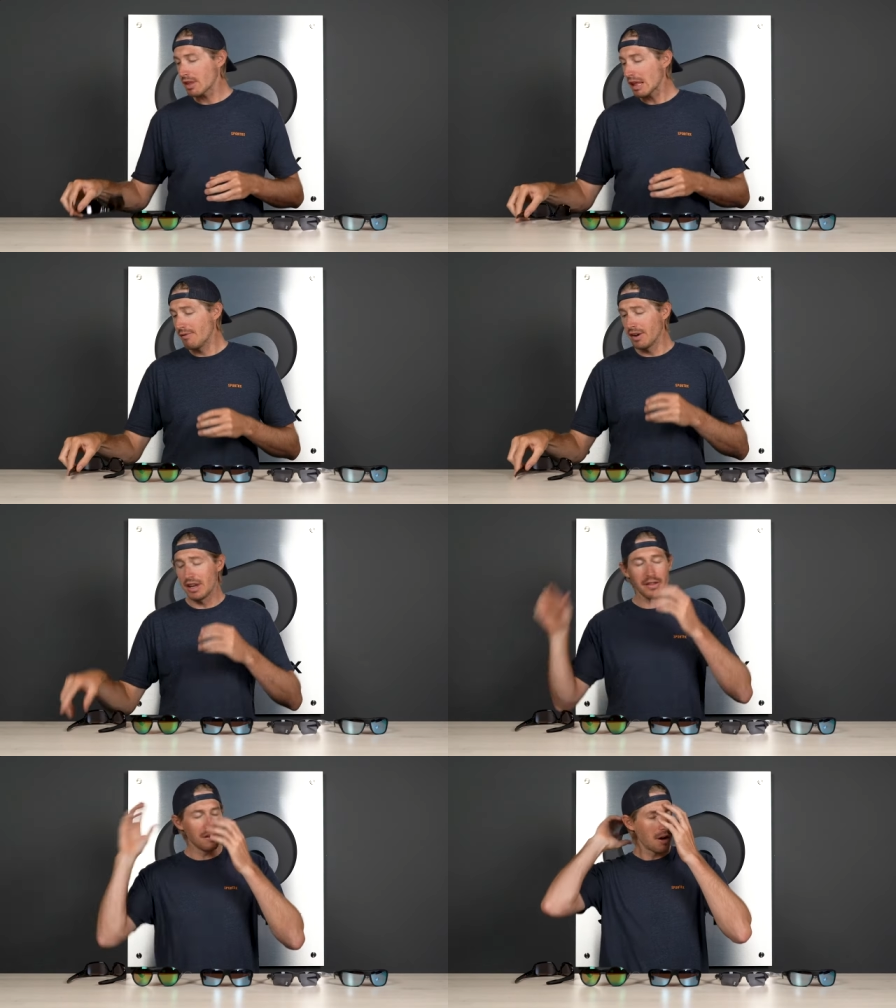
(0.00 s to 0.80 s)
if I
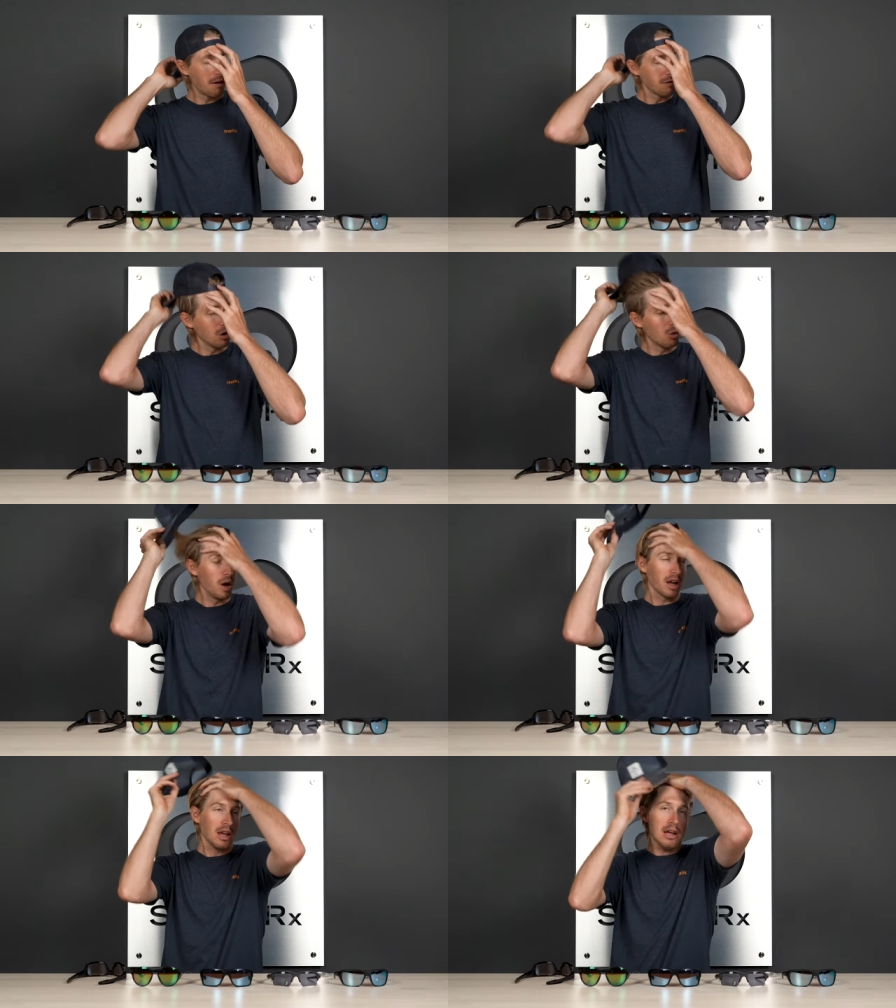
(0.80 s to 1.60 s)
take this off real
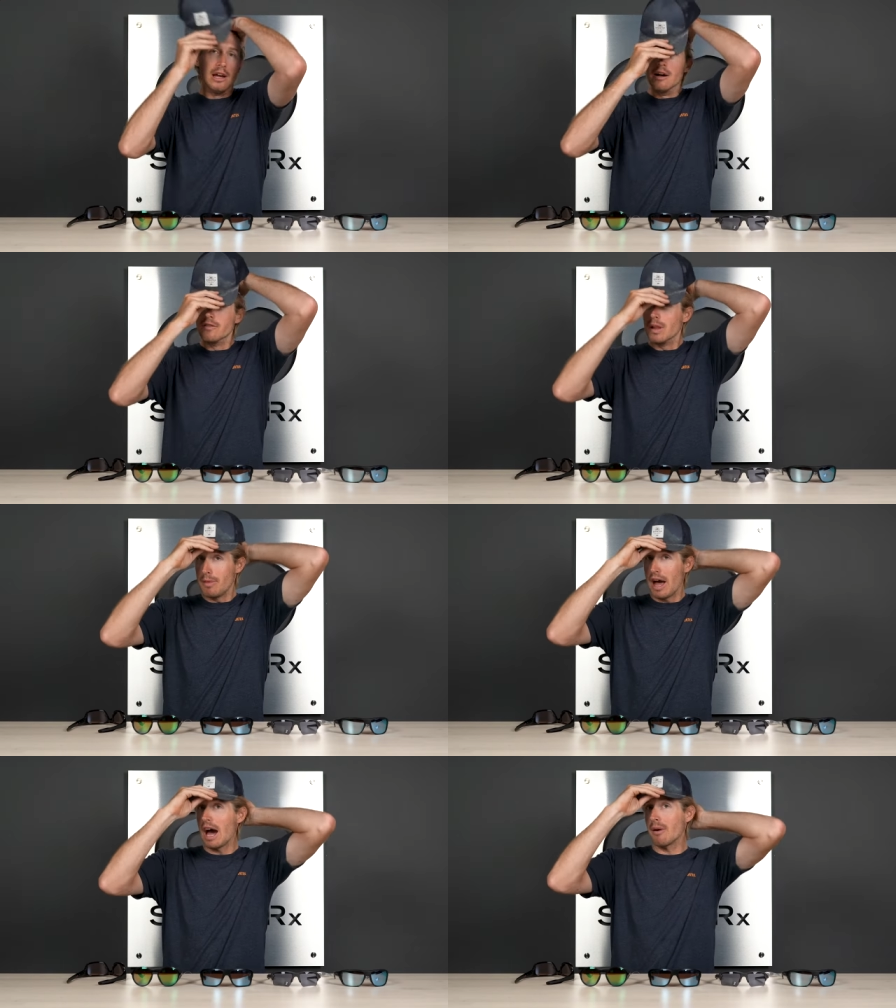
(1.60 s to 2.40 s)
quick,
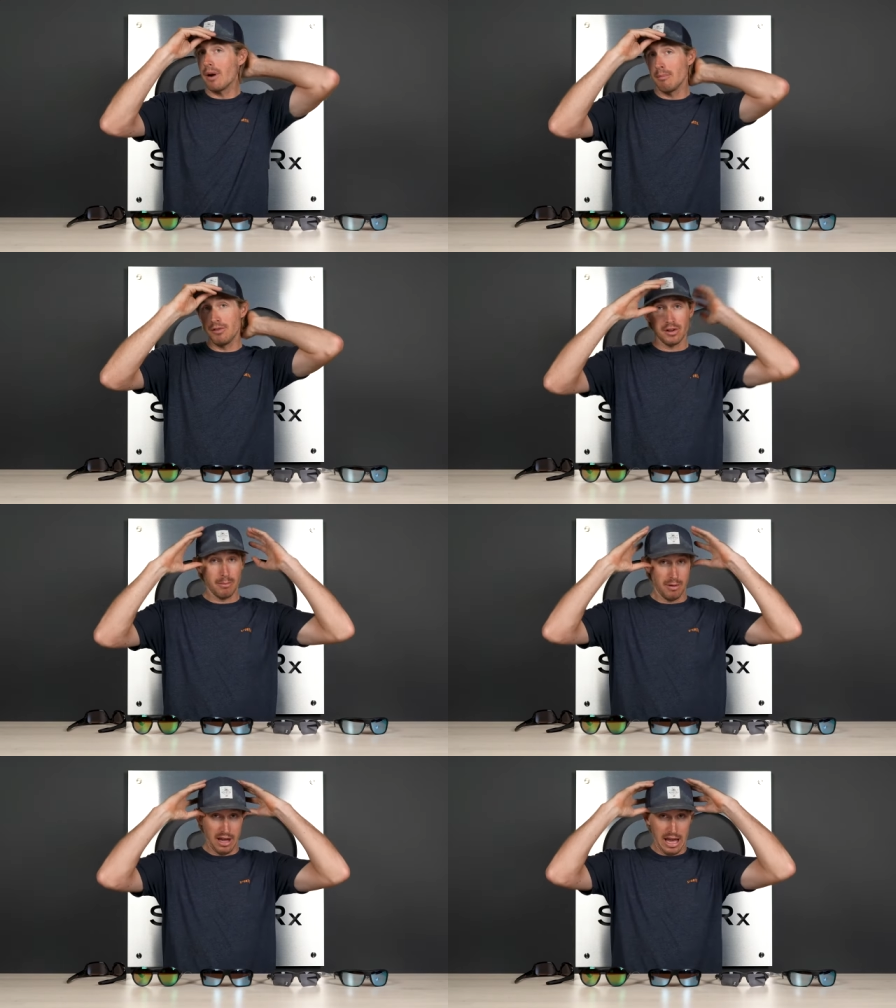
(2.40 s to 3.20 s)
flip the hat around because you're
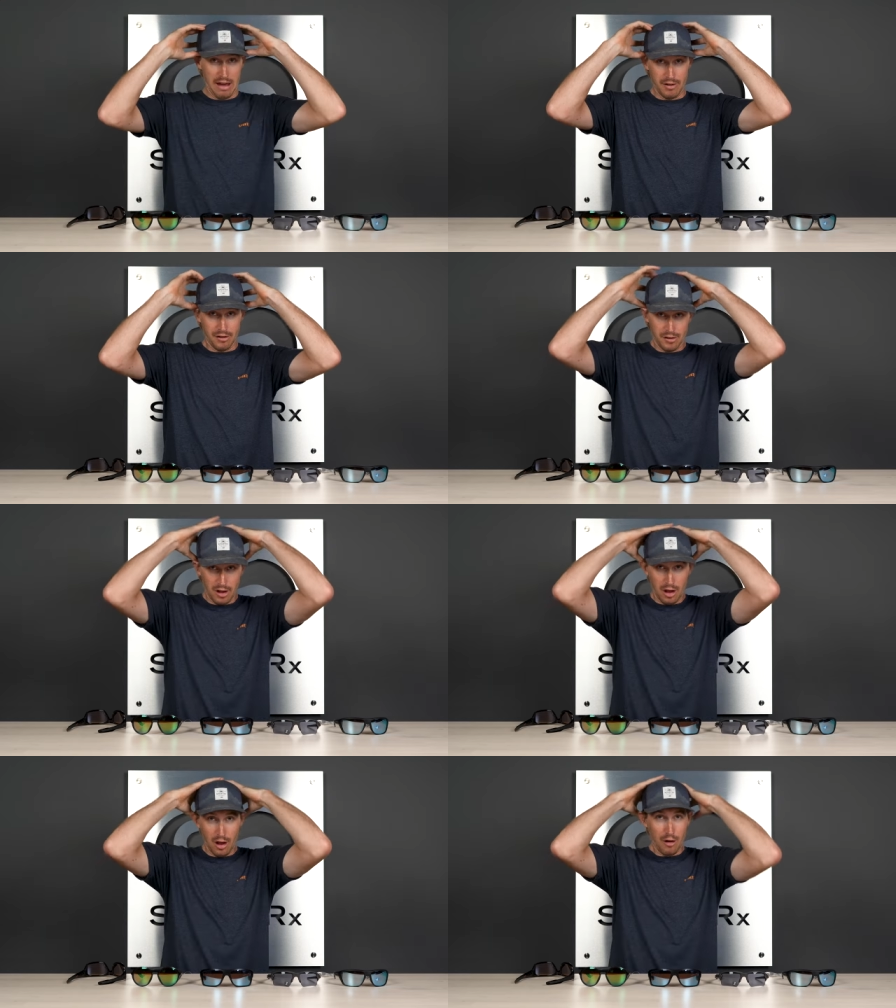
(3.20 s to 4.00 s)
gonna probably have this
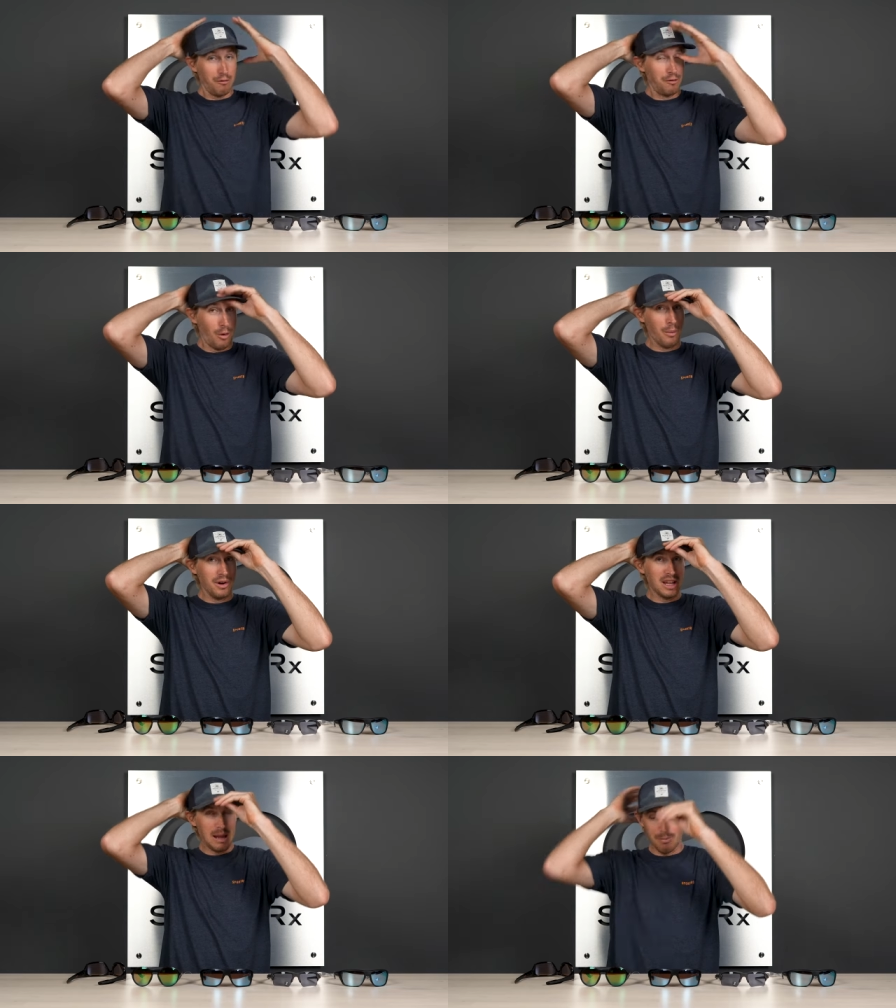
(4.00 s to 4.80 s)

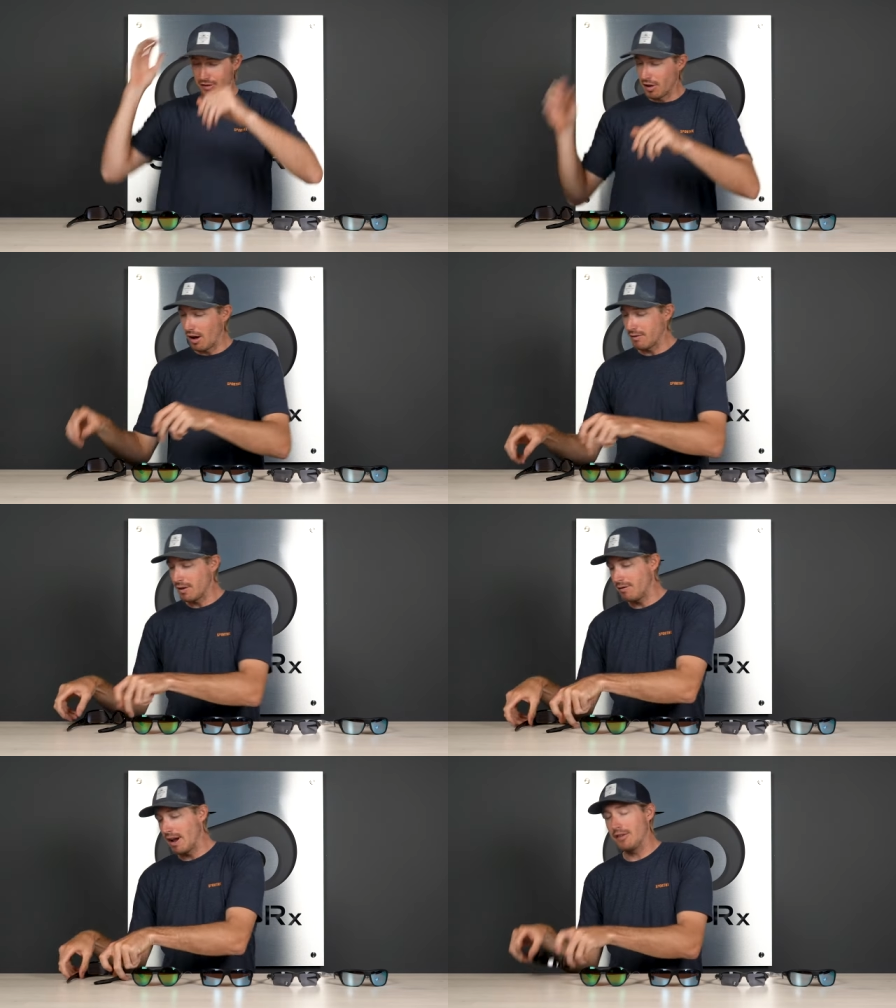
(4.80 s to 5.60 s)
forward to keep the sun off
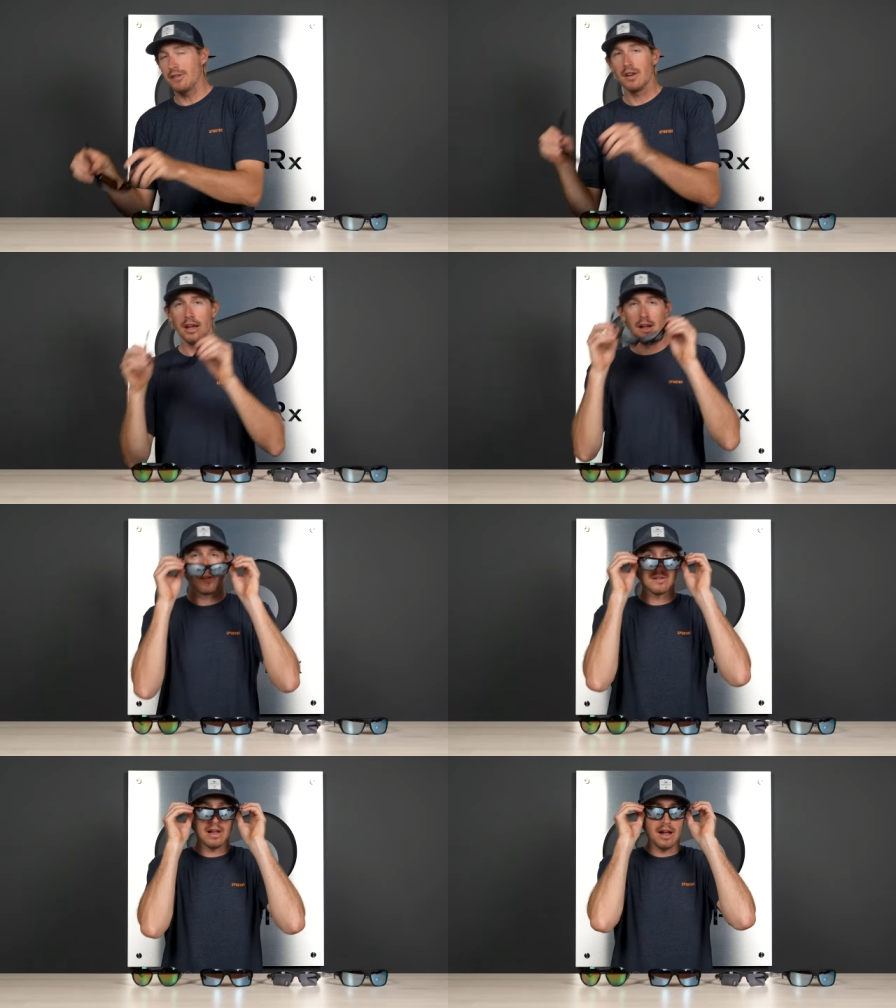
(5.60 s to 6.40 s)
your face,
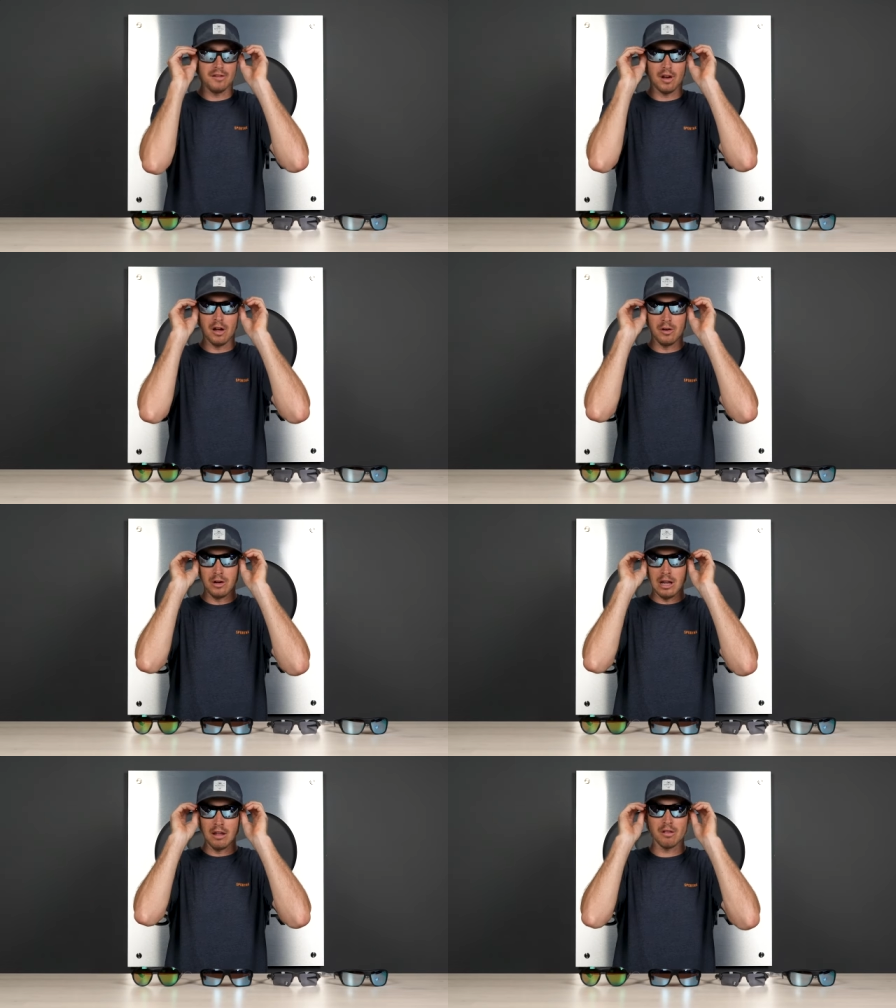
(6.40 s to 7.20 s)
slides
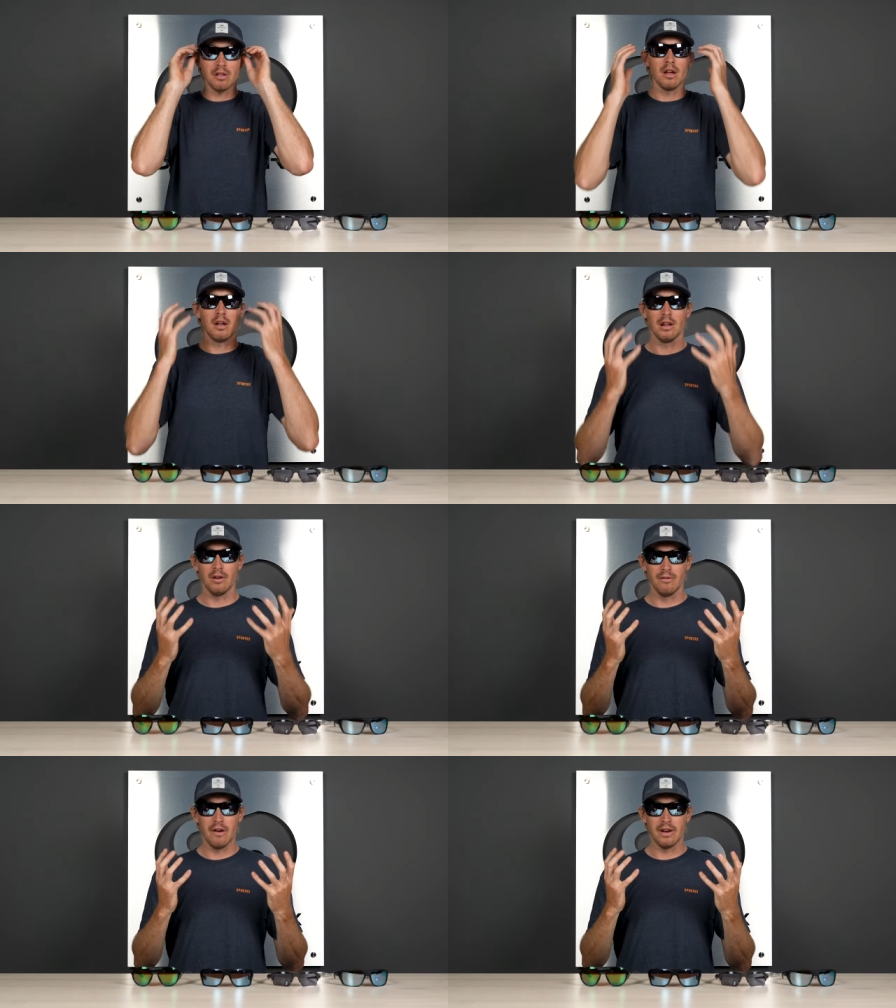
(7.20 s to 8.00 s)
underneath
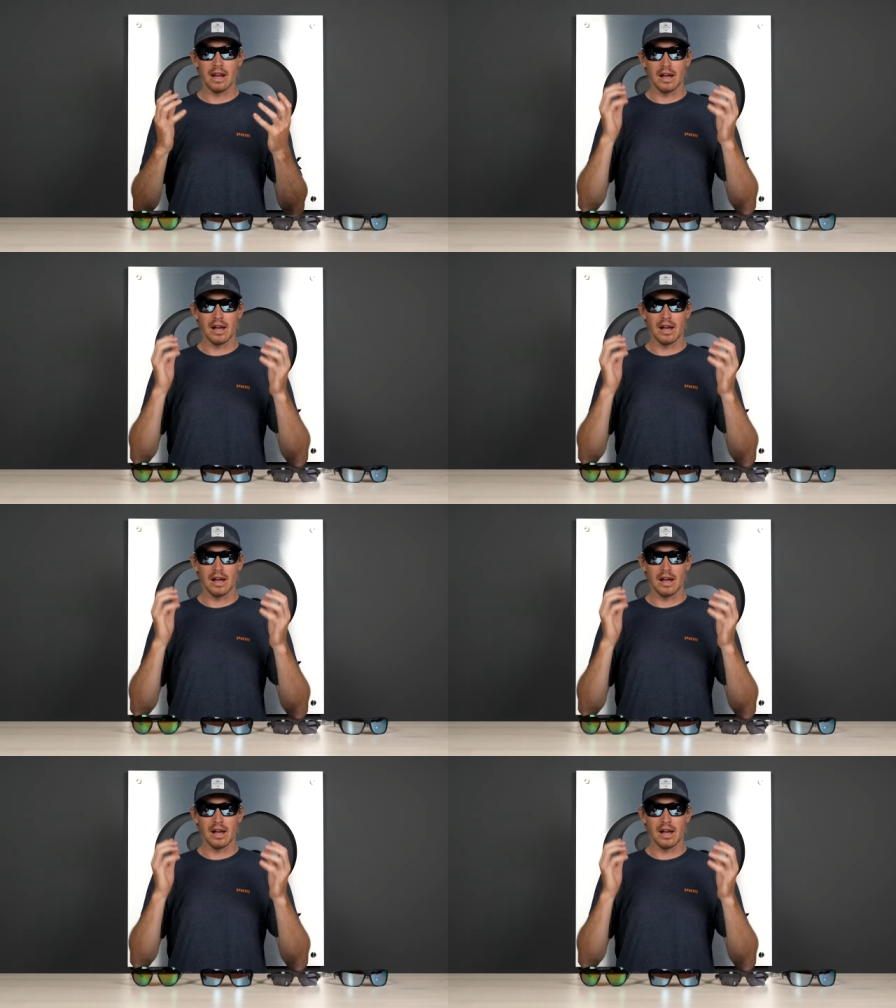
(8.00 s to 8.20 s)
very